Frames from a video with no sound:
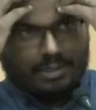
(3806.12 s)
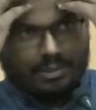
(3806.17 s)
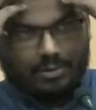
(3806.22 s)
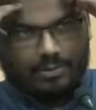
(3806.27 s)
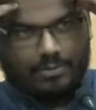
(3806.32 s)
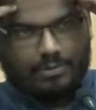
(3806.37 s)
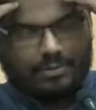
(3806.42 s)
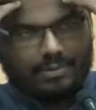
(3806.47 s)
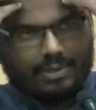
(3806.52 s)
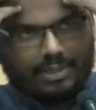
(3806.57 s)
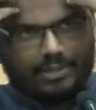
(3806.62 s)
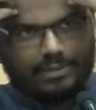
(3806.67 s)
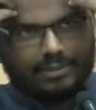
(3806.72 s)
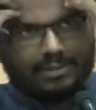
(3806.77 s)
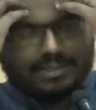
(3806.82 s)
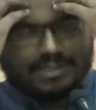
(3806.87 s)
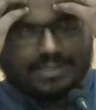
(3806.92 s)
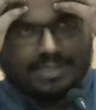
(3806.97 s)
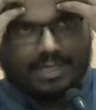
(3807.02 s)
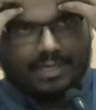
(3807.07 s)
you know, in
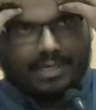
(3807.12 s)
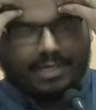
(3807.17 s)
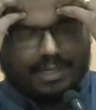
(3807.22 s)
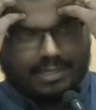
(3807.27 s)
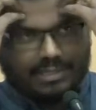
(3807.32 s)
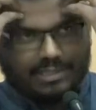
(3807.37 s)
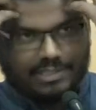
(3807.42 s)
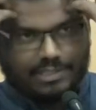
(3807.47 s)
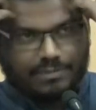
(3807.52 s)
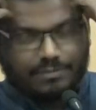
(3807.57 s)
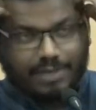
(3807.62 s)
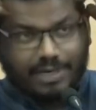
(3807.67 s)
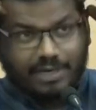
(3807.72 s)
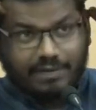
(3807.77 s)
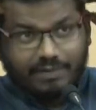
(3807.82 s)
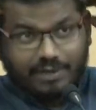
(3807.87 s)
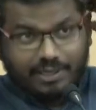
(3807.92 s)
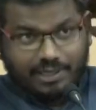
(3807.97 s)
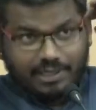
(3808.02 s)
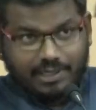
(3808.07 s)
this day and age, it's
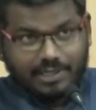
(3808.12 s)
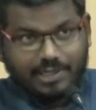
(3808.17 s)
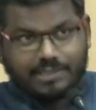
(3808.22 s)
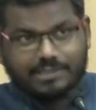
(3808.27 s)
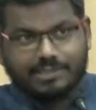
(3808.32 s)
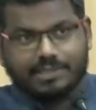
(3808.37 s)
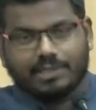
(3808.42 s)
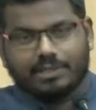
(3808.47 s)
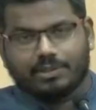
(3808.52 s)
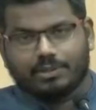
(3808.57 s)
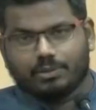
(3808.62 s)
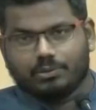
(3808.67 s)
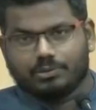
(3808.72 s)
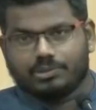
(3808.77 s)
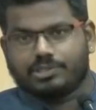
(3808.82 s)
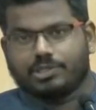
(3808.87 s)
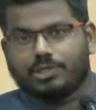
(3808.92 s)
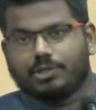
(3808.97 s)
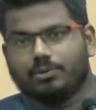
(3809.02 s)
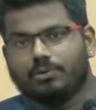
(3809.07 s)
very, very easy to
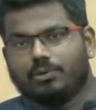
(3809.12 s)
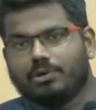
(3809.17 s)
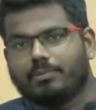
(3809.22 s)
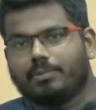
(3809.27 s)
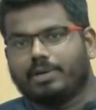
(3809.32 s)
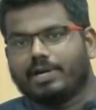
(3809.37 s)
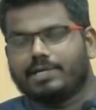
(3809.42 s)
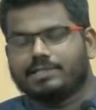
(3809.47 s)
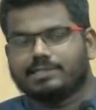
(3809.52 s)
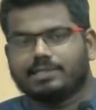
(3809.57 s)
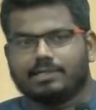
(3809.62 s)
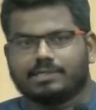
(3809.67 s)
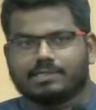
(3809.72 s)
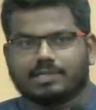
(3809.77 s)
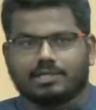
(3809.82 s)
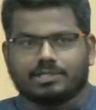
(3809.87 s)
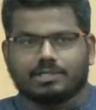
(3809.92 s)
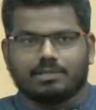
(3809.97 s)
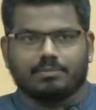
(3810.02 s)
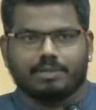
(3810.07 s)
skew or bias a
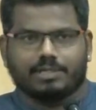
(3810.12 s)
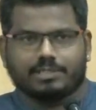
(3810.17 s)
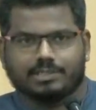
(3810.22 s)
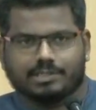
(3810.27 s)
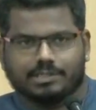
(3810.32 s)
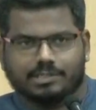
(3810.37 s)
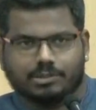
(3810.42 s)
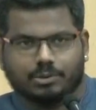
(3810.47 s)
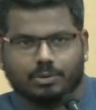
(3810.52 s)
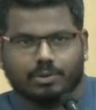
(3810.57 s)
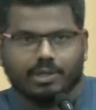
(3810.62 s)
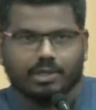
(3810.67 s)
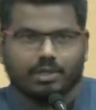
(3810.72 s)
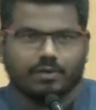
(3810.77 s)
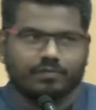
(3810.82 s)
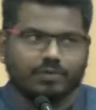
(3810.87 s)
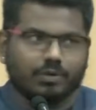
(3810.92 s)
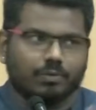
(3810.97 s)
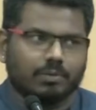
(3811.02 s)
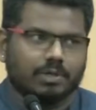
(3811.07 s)
discussion by just throwing
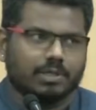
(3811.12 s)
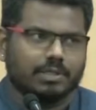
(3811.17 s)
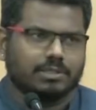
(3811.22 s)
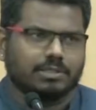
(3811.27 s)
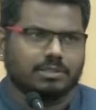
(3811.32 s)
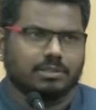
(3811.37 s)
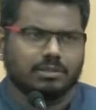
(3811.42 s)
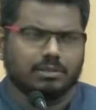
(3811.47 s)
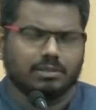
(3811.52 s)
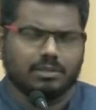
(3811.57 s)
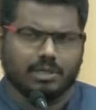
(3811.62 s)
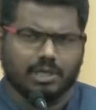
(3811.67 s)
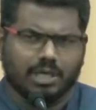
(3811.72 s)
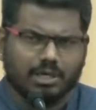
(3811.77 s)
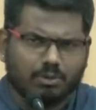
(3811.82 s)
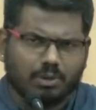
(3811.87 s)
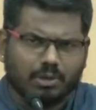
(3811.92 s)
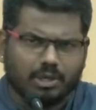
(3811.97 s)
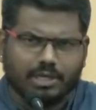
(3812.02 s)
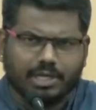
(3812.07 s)
in a few words.
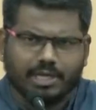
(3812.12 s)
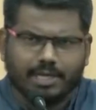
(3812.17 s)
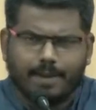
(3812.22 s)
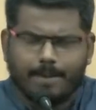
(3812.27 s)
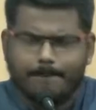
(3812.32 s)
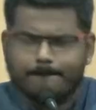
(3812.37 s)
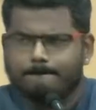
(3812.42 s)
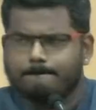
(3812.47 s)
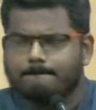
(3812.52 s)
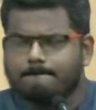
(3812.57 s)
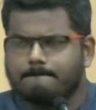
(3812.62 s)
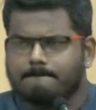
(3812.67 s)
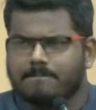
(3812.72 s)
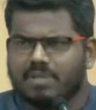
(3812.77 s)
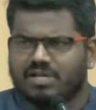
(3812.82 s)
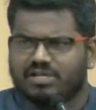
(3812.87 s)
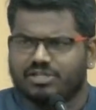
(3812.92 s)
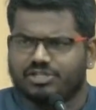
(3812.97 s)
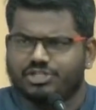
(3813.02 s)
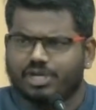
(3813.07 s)
Equality,
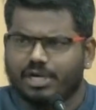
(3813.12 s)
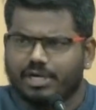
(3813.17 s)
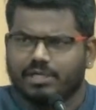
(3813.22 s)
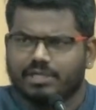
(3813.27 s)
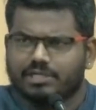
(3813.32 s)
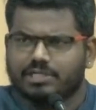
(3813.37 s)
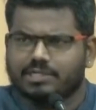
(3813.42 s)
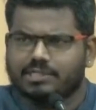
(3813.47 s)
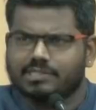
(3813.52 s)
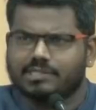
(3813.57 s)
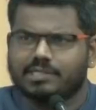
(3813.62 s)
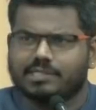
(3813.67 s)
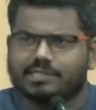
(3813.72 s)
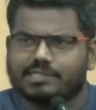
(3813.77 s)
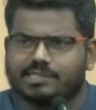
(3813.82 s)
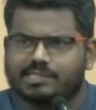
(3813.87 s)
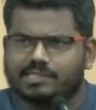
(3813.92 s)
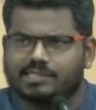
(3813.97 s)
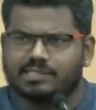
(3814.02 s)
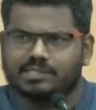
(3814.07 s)
gender
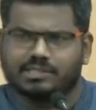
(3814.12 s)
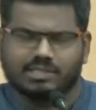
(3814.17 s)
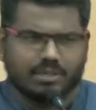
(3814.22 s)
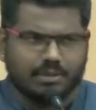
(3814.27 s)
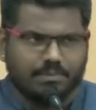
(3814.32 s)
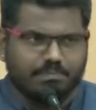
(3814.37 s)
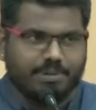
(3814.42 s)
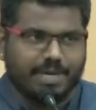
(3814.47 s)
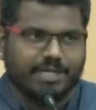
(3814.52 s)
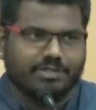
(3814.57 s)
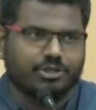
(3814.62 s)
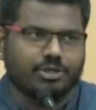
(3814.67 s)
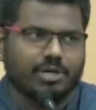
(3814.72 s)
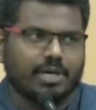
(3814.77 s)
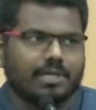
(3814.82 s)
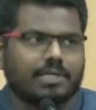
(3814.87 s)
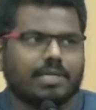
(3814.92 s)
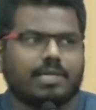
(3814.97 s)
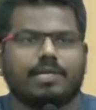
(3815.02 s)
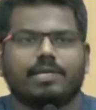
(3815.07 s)
justice,
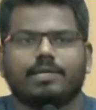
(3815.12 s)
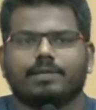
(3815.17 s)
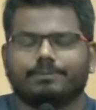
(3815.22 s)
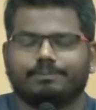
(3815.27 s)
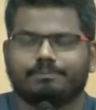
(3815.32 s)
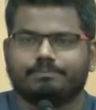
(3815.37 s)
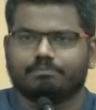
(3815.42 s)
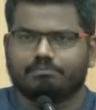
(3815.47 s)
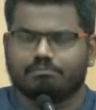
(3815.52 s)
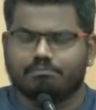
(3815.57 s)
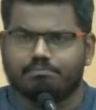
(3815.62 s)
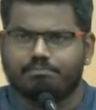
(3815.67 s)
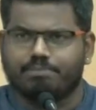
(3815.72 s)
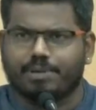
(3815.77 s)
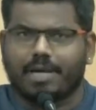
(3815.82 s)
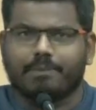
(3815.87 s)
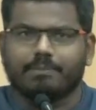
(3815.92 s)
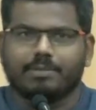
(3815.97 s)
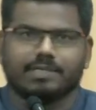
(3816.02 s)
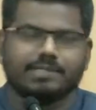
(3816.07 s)
patriarchy,
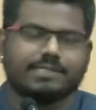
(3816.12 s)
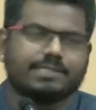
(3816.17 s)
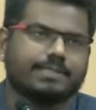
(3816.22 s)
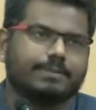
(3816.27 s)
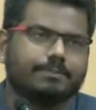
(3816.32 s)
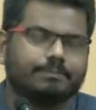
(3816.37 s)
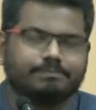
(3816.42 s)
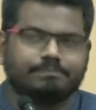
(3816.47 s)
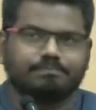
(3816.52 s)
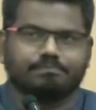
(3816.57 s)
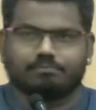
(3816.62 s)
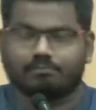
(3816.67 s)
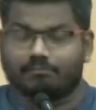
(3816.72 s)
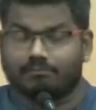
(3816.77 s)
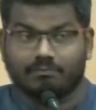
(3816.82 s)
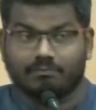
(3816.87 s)
Brahmanism,